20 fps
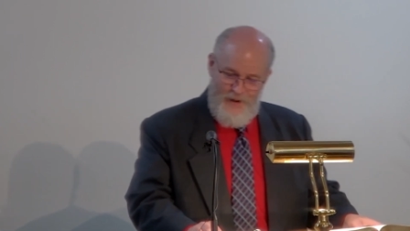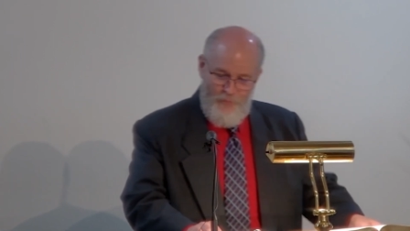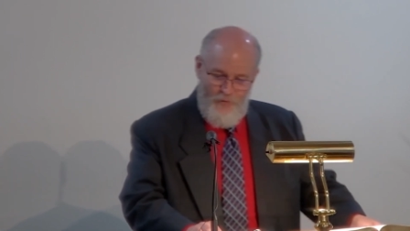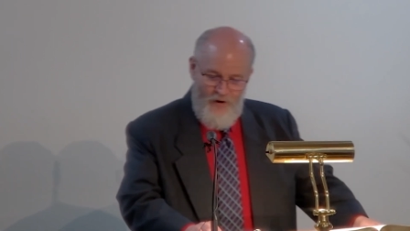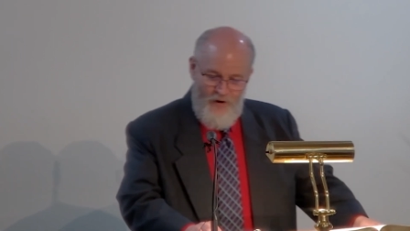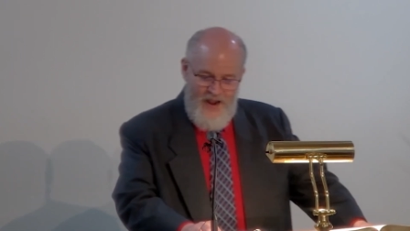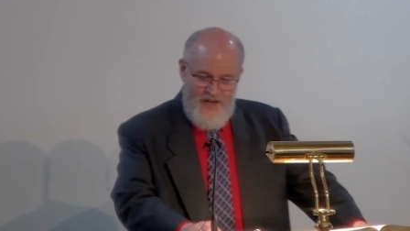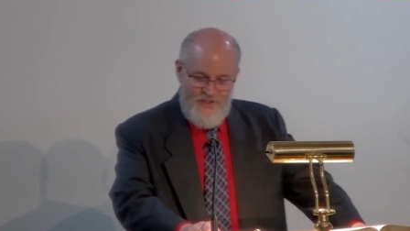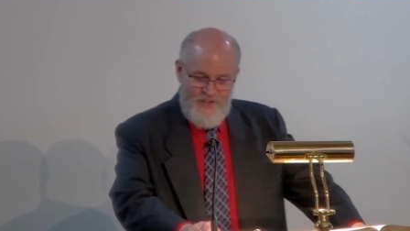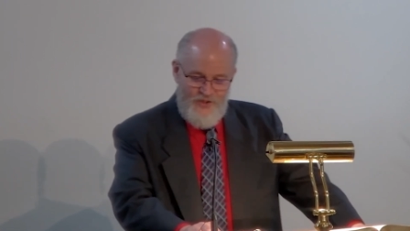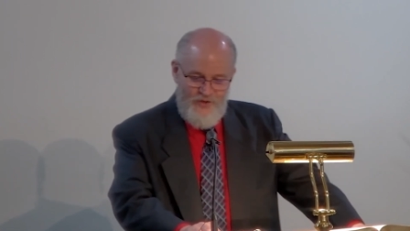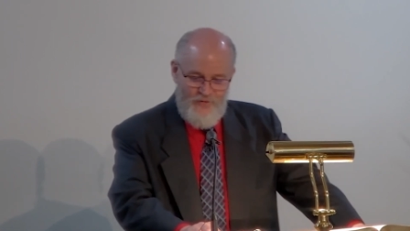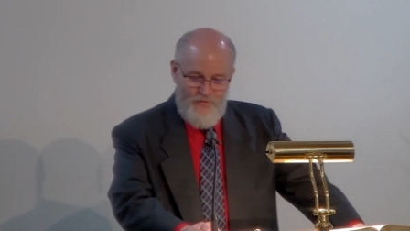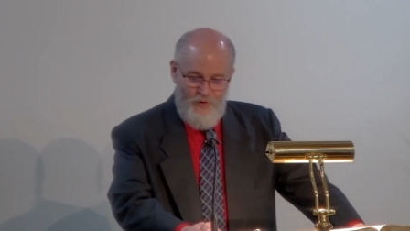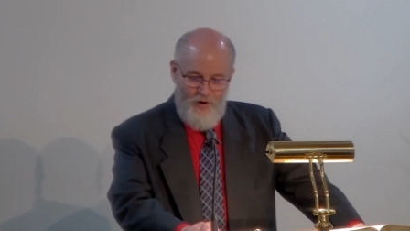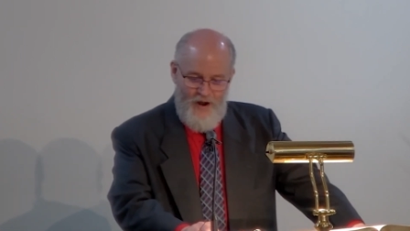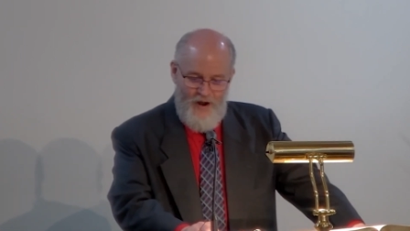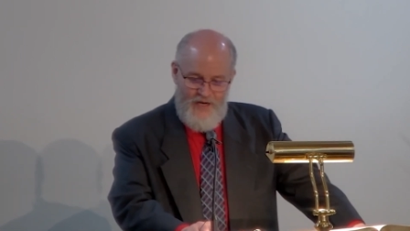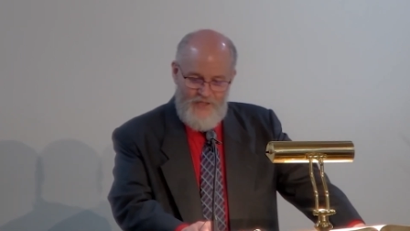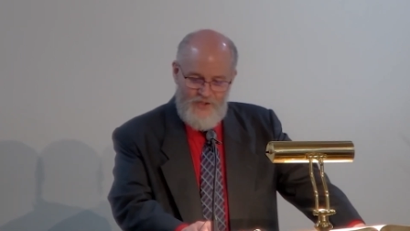a branch of
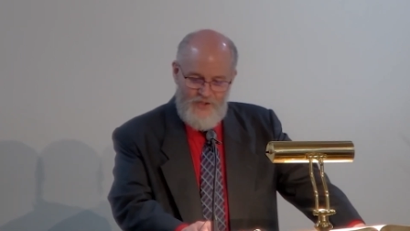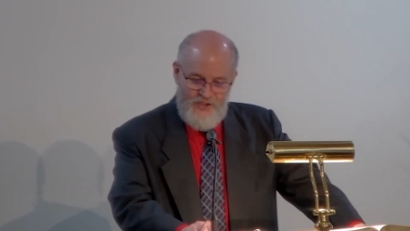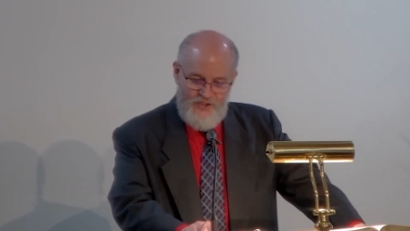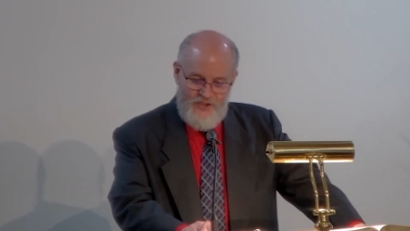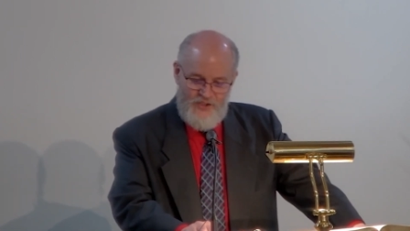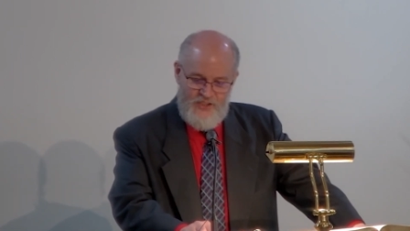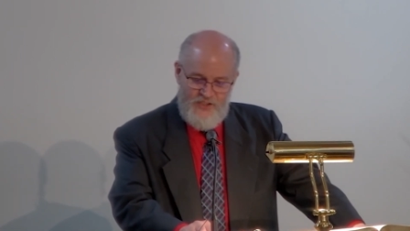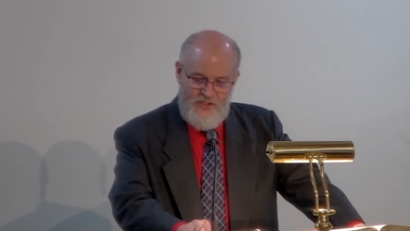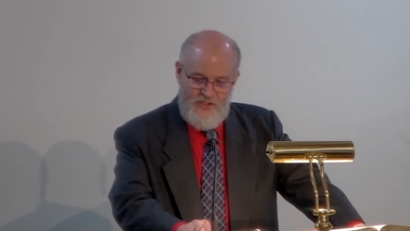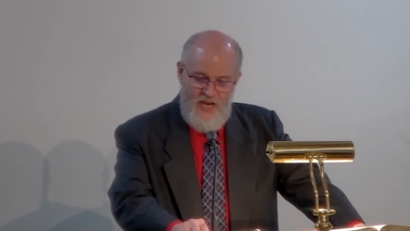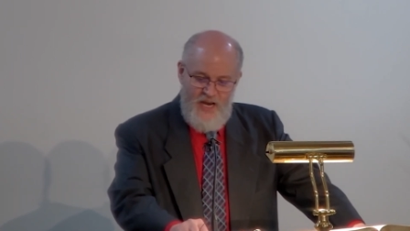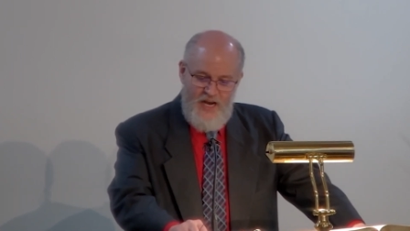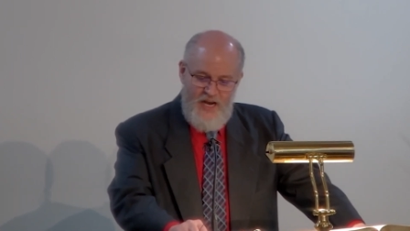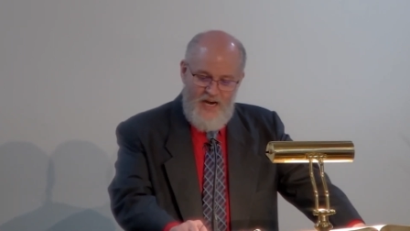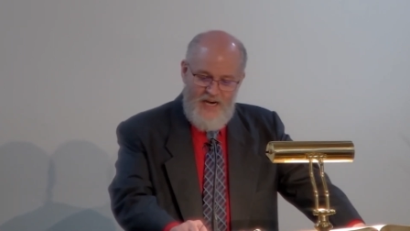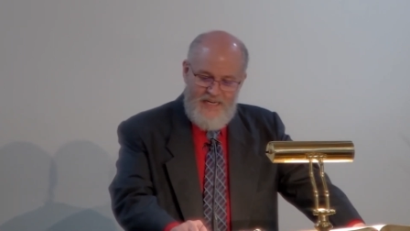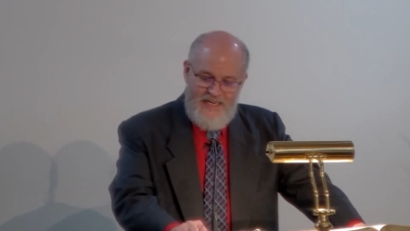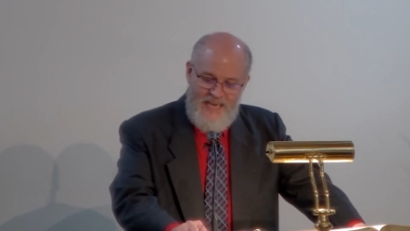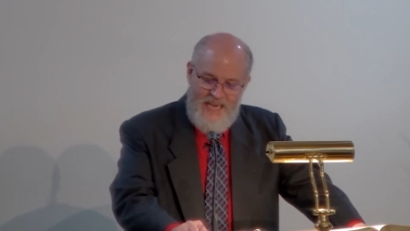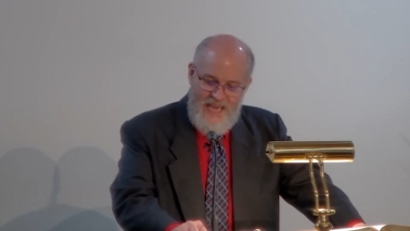righteousness.
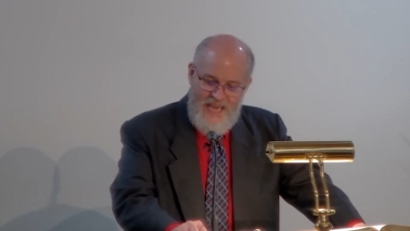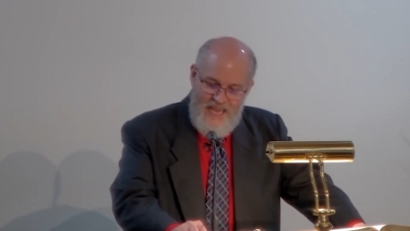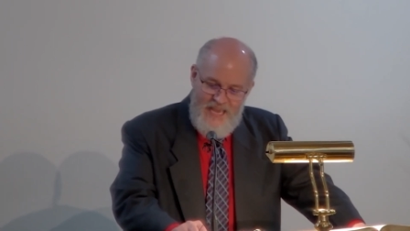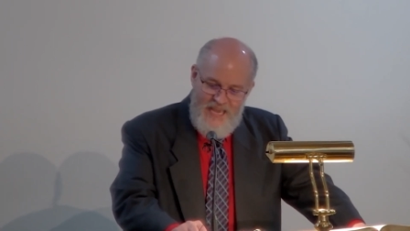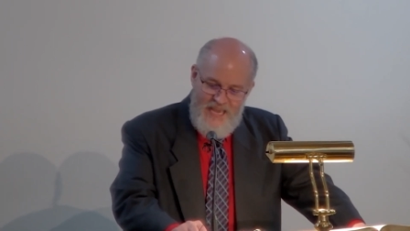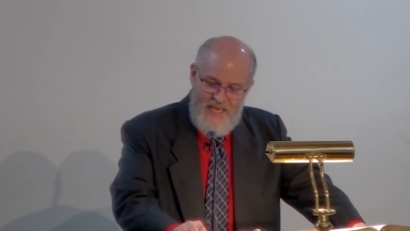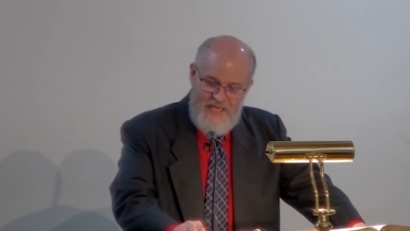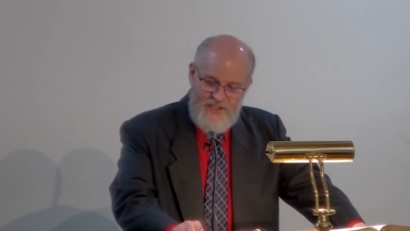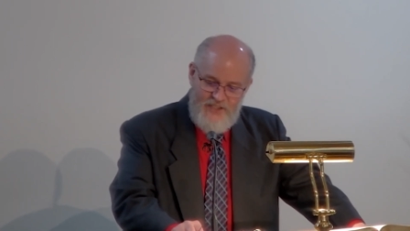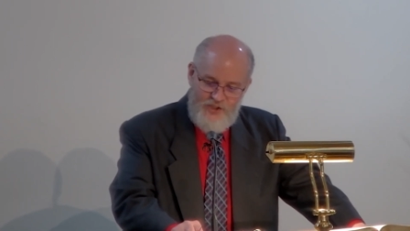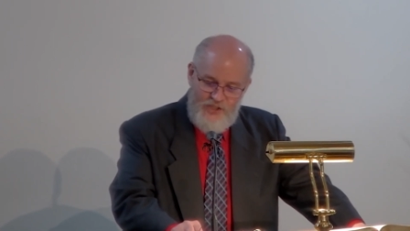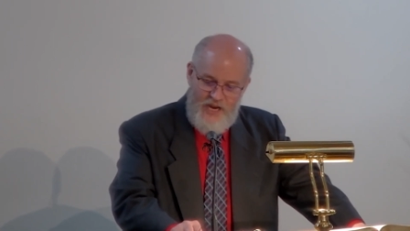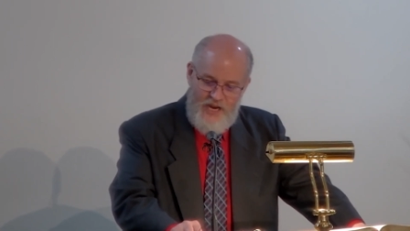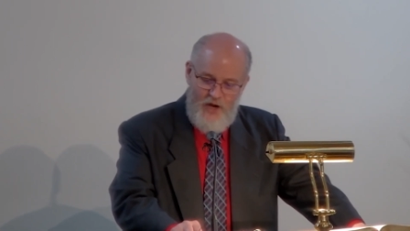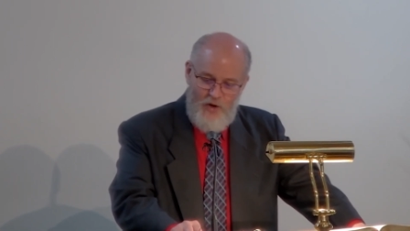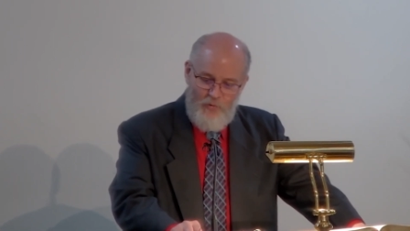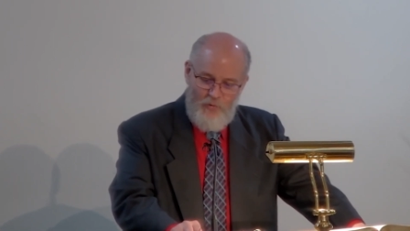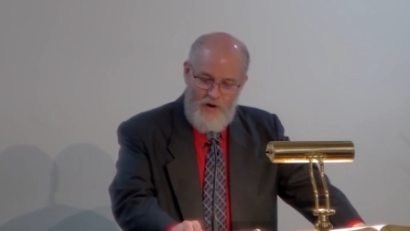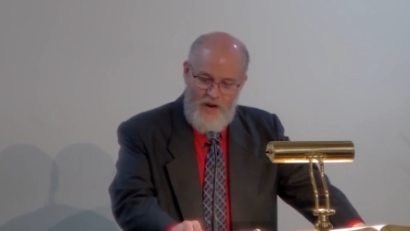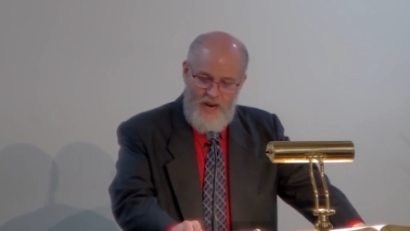A king
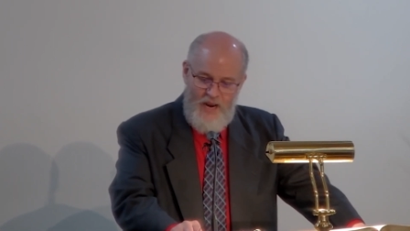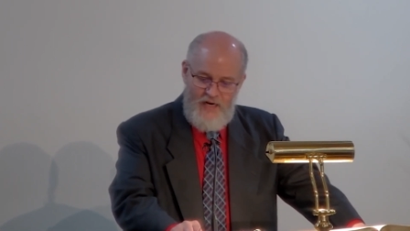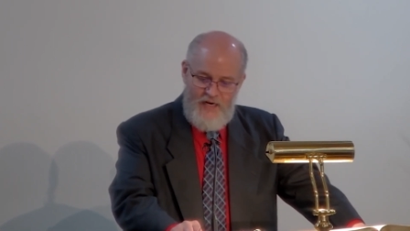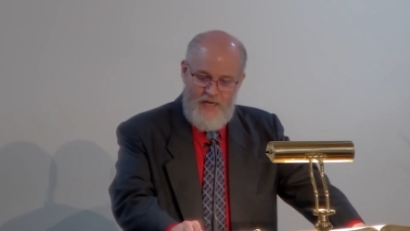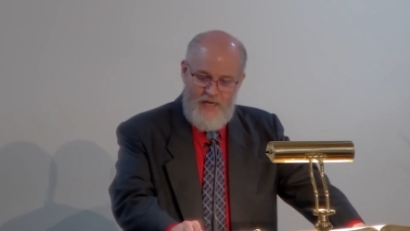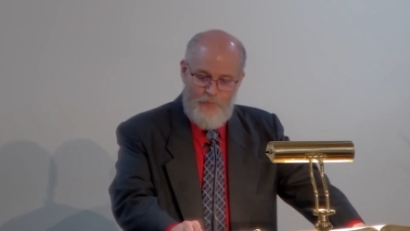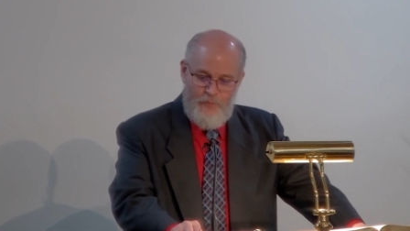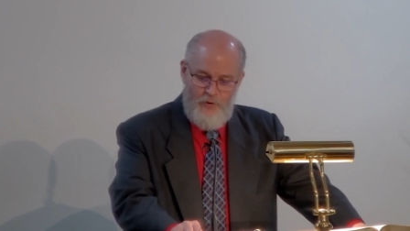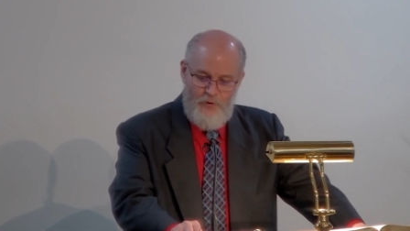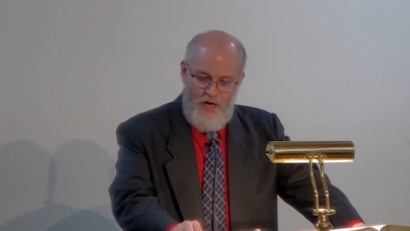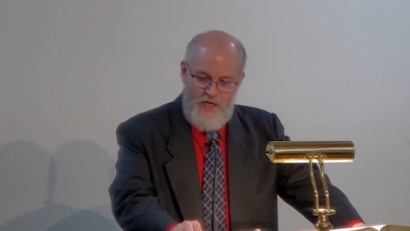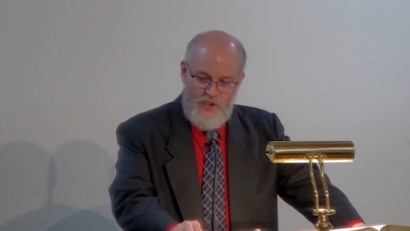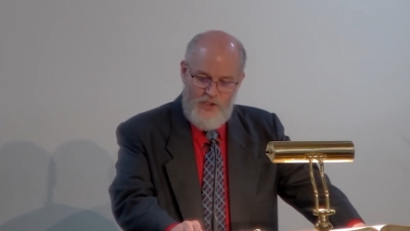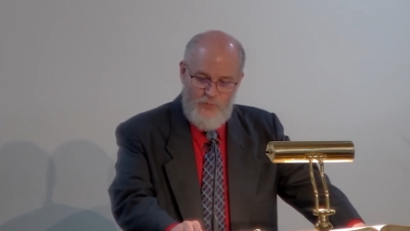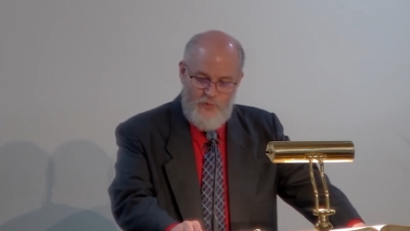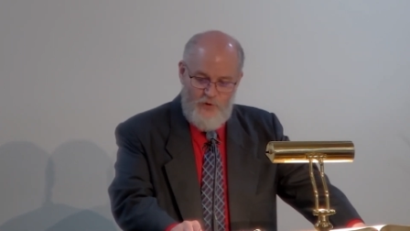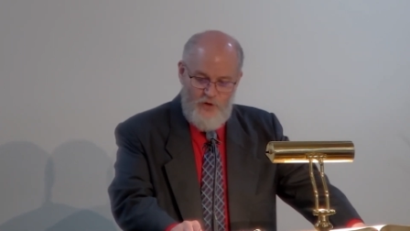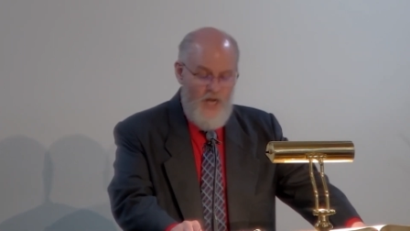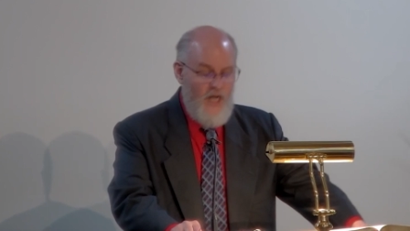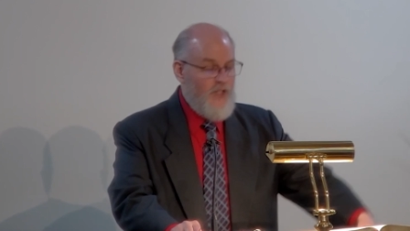shall reign and
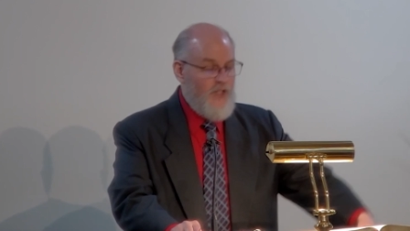prosper.